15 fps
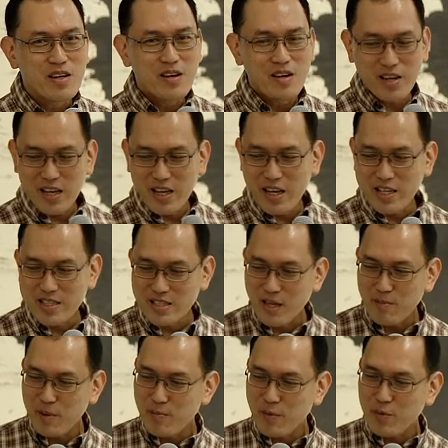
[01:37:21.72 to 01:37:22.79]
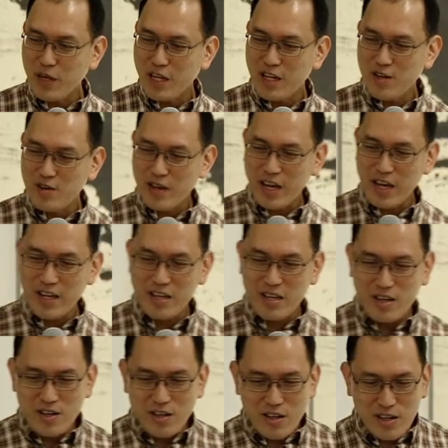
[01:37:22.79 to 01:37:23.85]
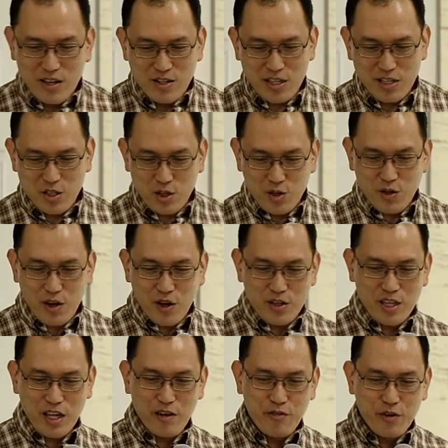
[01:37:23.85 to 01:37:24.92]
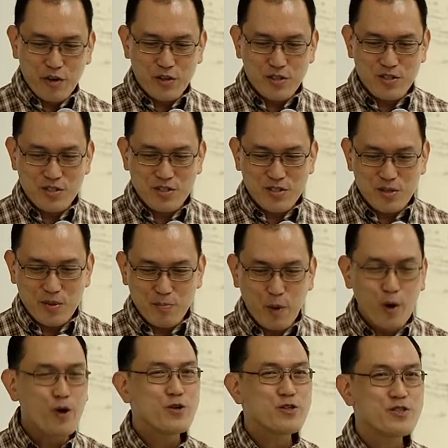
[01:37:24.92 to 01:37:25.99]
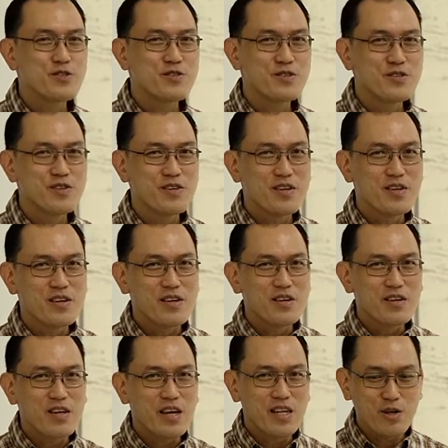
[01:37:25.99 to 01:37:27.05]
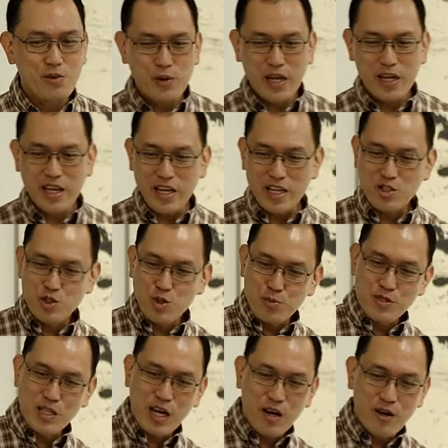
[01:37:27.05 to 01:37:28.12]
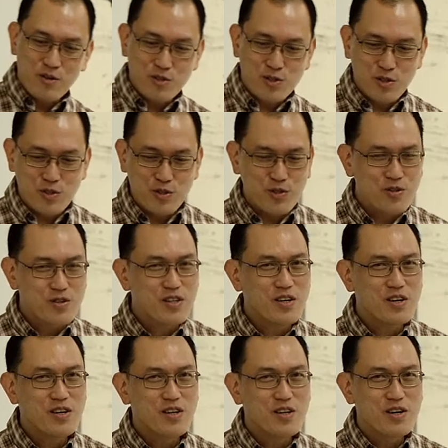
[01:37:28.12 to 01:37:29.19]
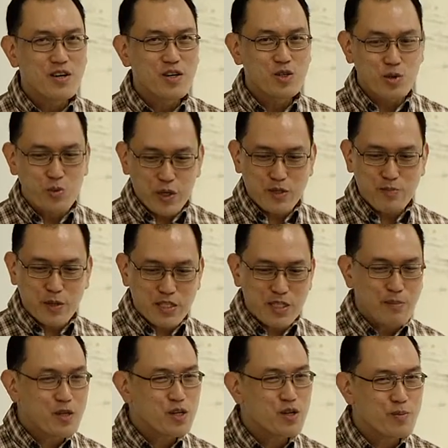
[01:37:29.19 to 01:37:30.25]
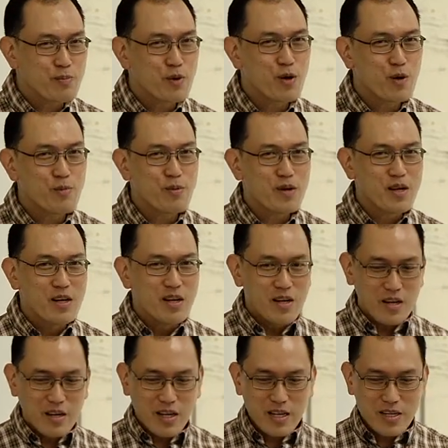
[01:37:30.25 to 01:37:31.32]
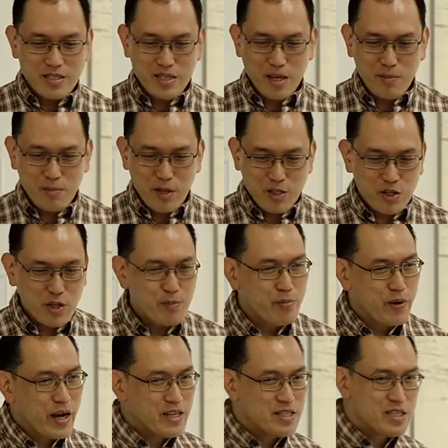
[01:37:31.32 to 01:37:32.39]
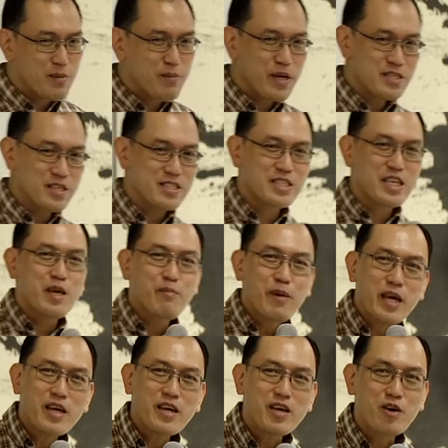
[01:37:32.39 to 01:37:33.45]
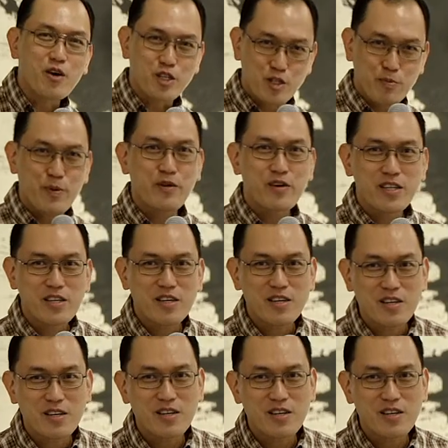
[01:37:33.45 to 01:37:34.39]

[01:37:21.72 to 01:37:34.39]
Okay, and some people, when they look at the Duke Ottavio's pose and the way that he stoops down to, to whisper something to the Pope, okay, some actually brands him as a scheming conspirator.